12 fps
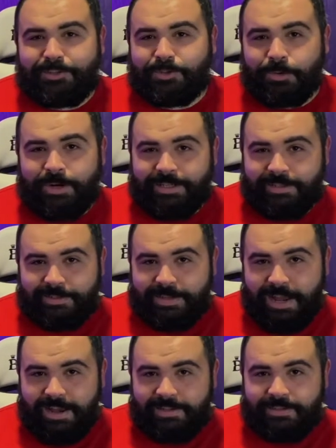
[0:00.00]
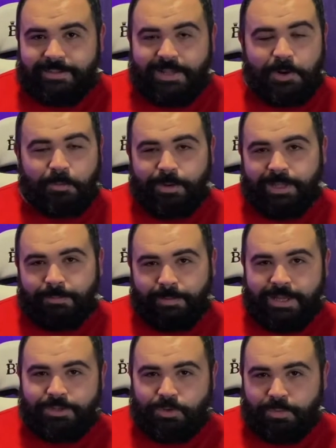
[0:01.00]
story in disguise. They don't really
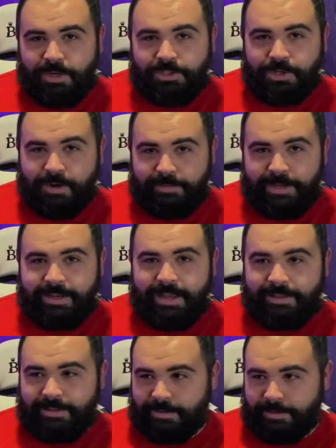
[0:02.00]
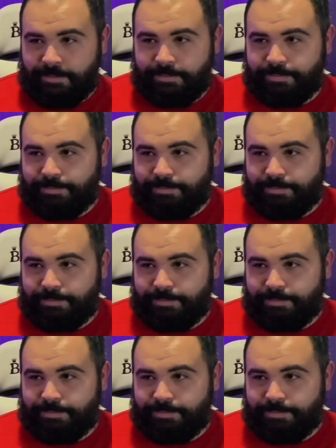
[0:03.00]
play too much of it at the